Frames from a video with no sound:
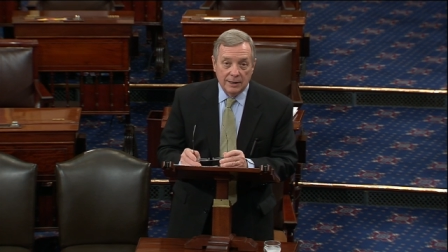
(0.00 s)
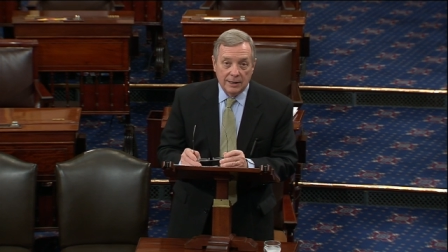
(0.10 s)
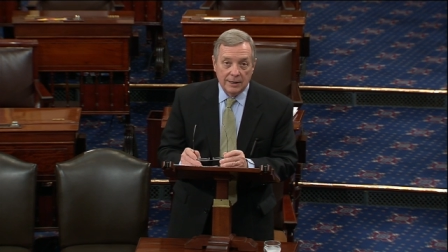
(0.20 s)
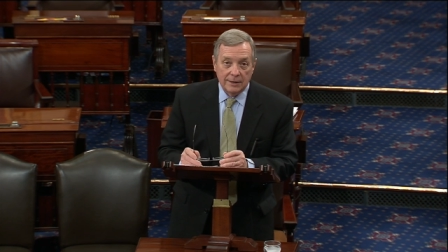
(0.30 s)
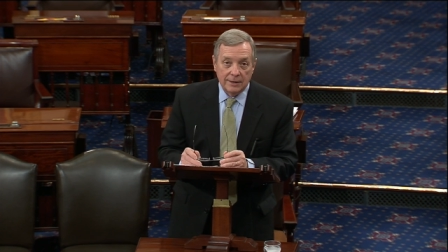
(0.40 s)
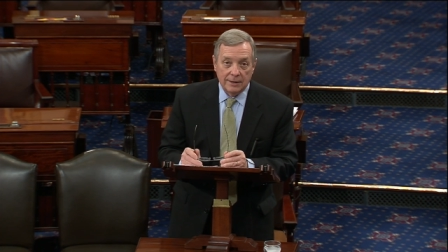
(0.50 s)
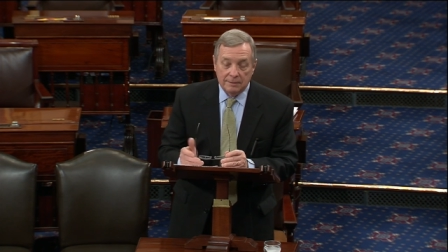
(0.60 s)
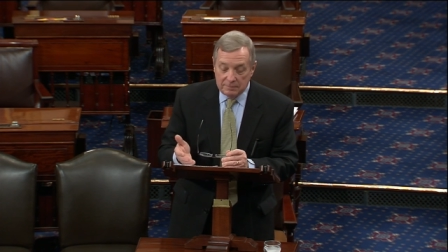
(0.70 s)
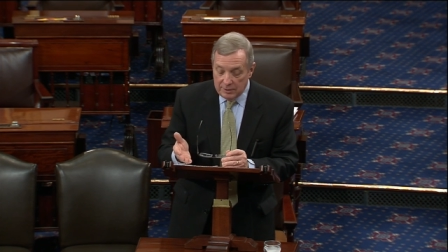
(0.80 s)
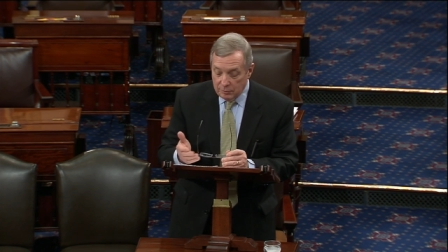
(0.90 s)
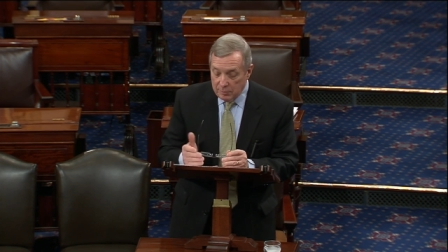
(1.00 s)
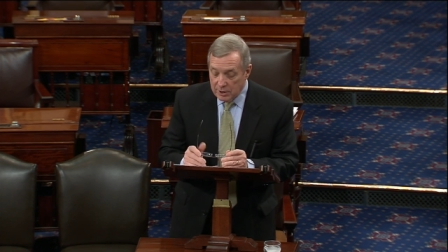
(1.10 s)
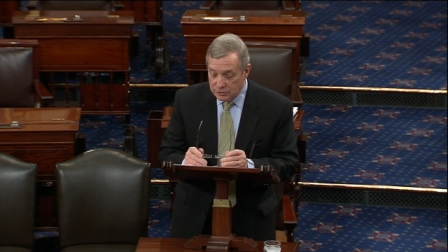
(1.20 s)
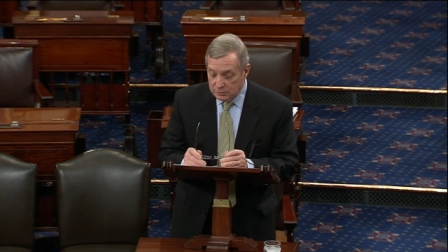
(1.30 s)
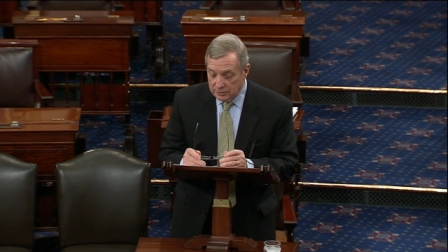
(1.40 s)
And uh, my
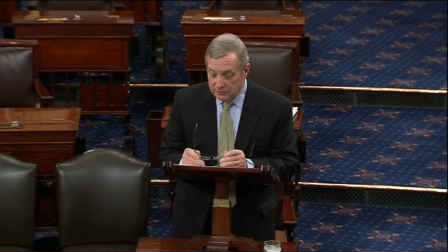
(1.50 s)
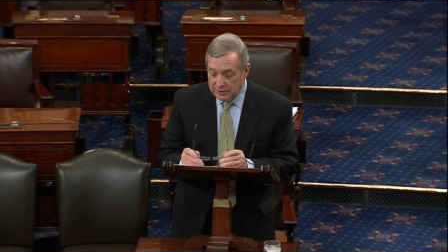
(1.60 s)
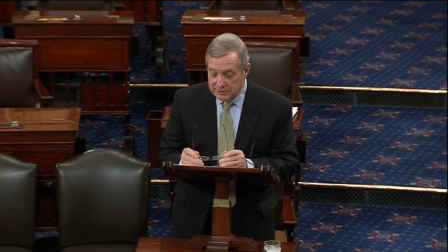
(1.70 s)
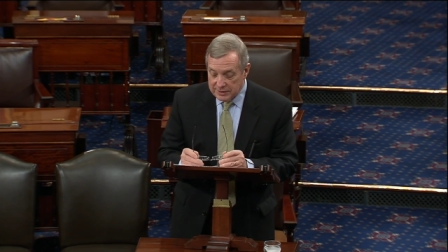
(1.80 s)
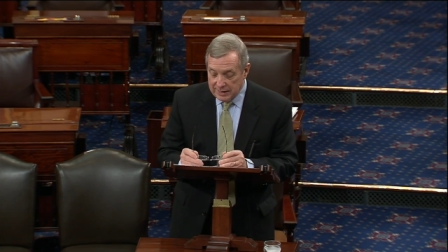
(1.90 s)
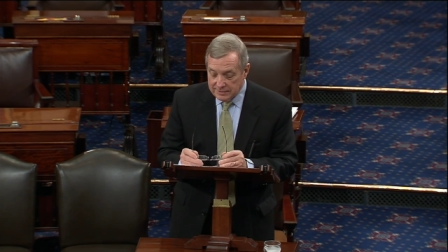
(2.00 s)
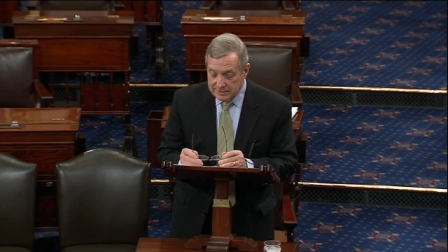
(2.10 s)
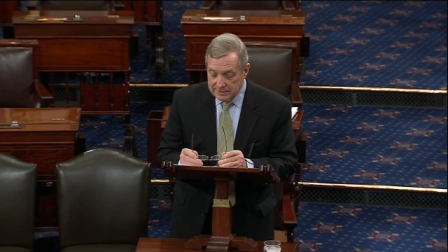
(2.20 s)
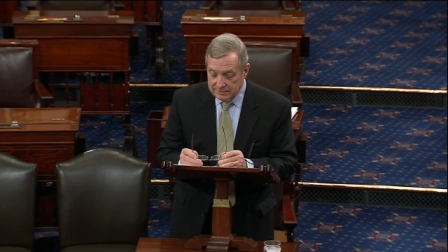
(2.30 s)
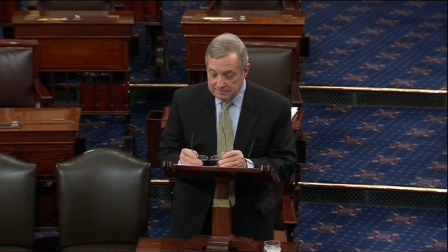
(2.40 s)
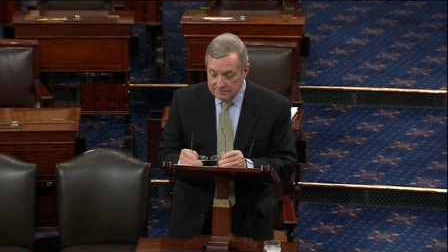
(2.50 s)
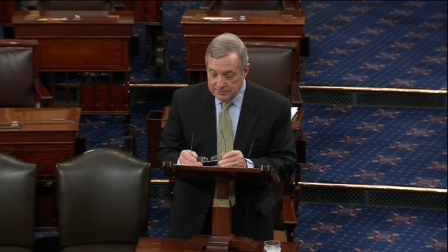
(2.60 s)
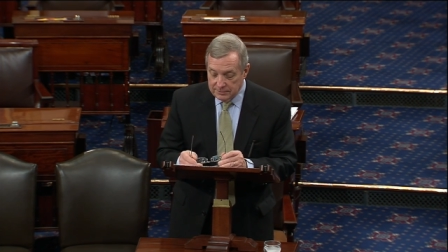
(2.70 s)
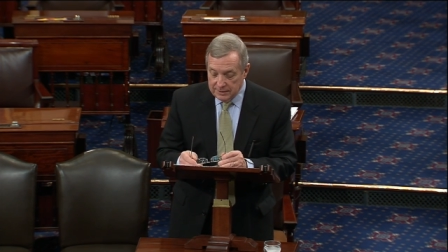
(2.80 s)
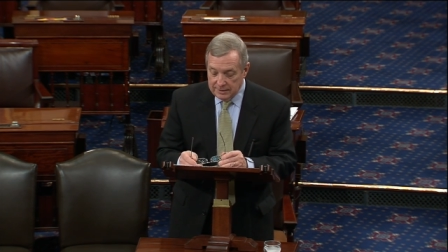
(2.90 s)
remarks will address that uh,
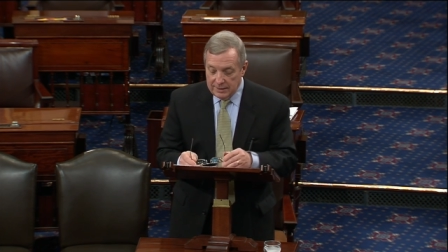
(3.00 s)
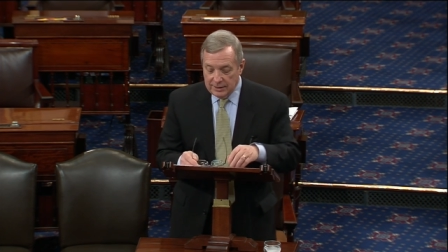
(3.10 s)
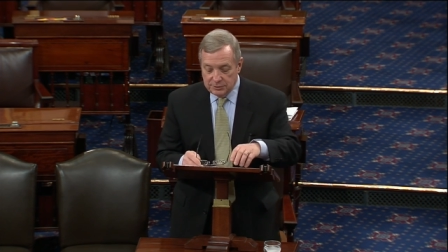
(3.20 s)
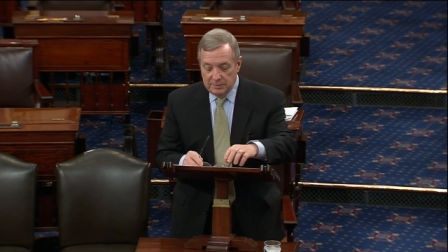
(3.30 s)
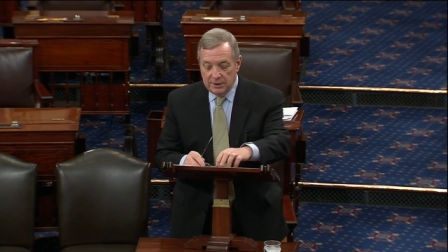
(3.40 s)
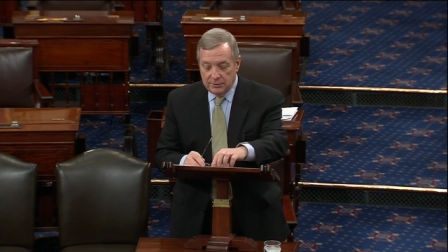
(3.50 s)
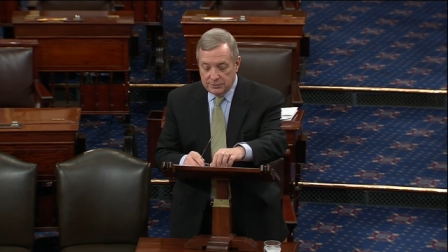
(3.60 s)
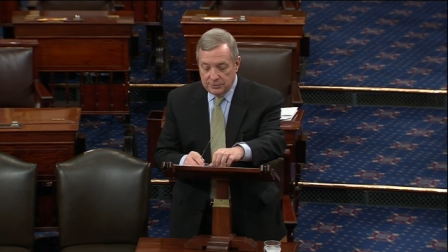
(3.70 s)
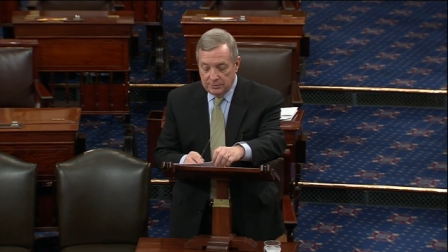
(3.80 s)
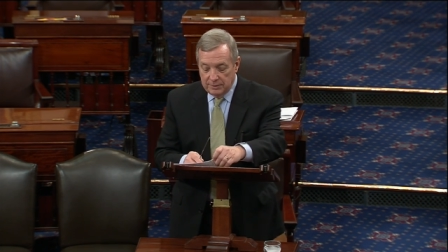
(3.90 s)
in the next minute or two.